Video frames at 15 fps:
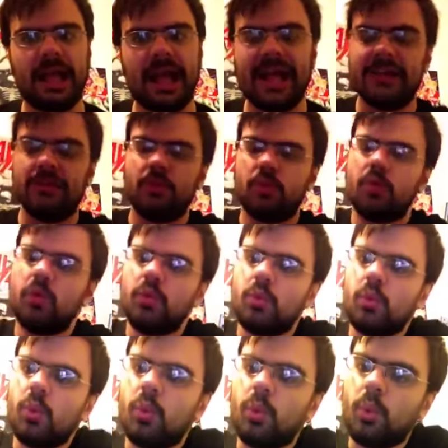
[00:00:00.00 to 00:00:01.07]
And
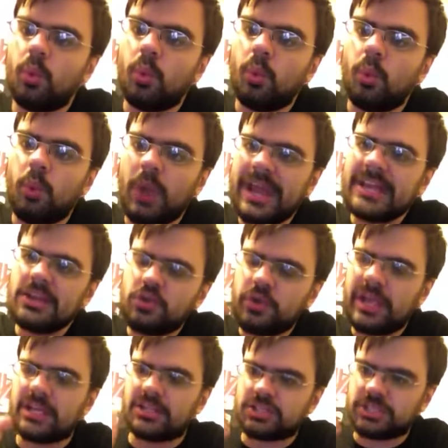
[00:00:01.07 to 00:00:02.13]
when
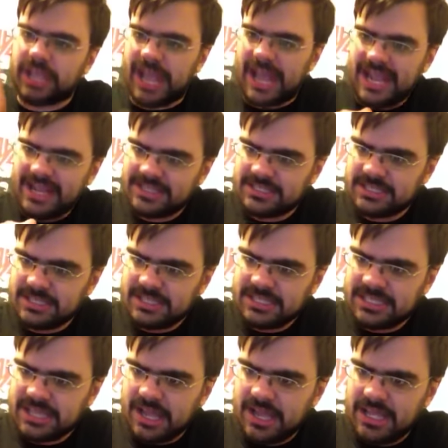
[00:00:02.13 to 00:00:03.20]
Gray attacked
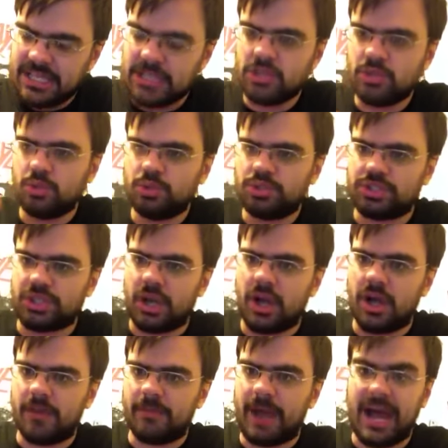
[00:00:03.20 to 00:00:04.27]
this guy, he used
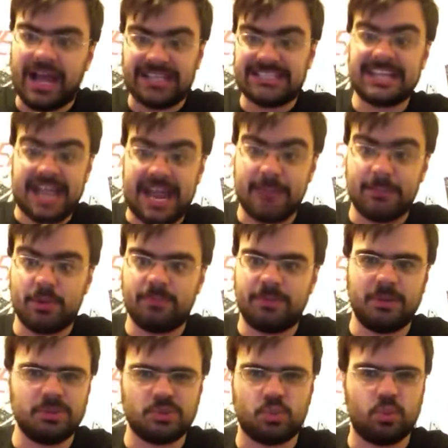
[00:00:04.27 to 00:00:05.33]
Ice Hammer, but
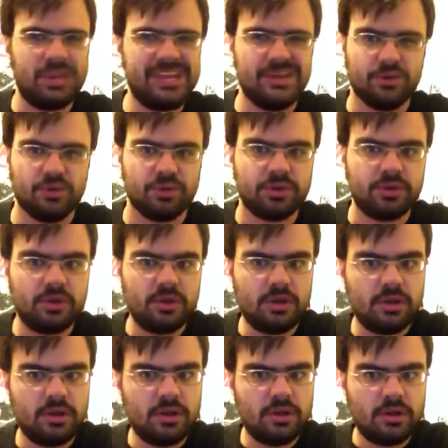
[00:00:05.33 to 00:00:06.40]
it was weird.
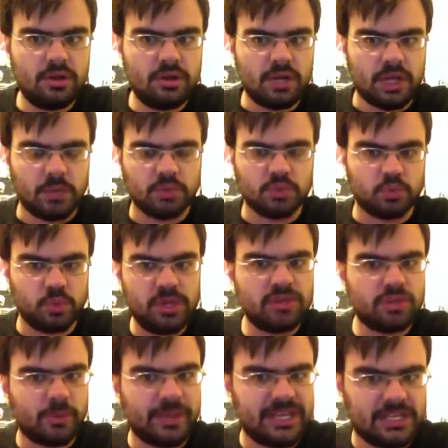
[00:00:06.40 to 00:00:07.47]
It was weird
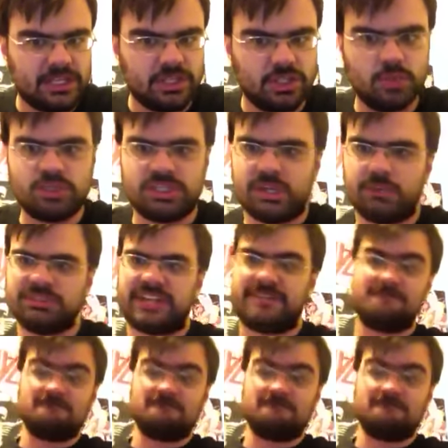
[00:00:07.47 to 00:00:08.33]
the way he used it.